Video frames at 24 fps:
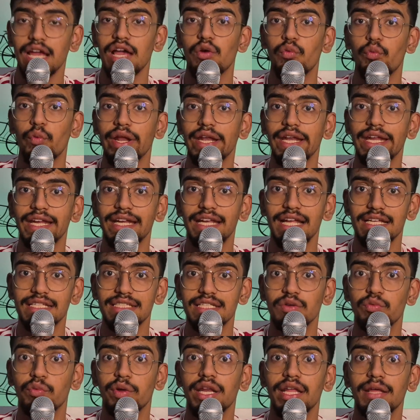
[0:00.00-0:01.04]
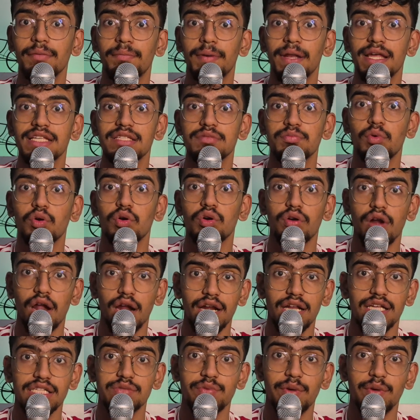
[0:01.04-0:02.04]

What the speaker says: When he doesn't, when he plays more runners,